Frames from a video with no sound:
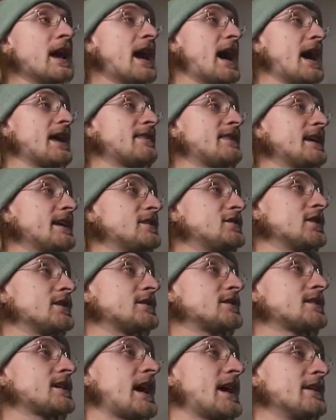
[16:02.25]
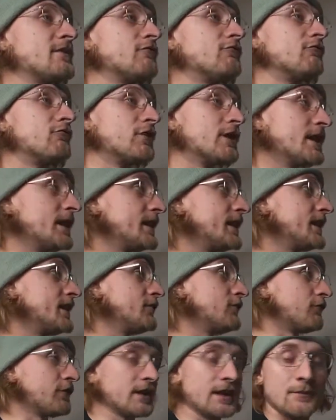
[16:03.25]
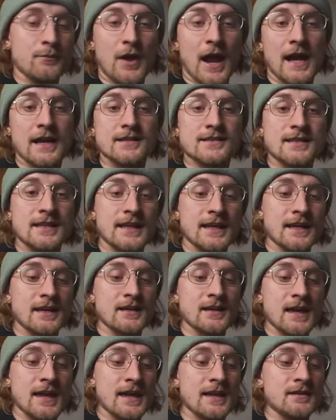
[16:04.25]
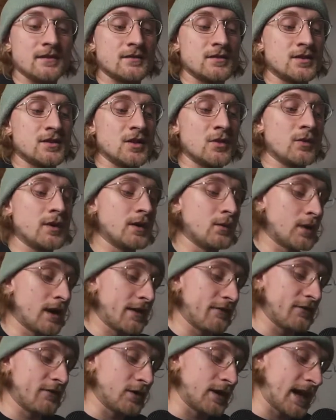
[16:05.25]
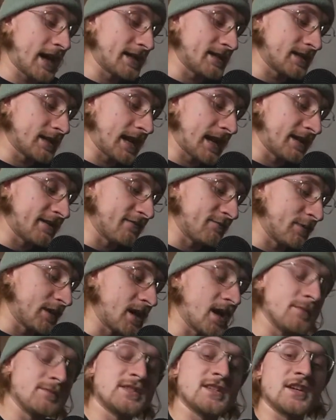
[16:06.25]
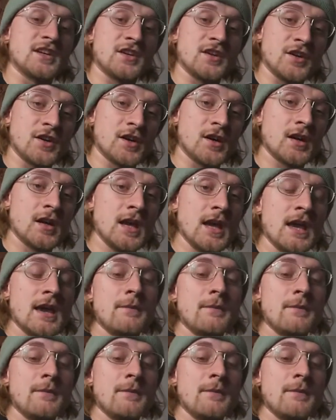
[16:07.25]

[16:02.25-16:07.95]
I think just kind of really, really practicing and doing whatever you can to kind of become secure,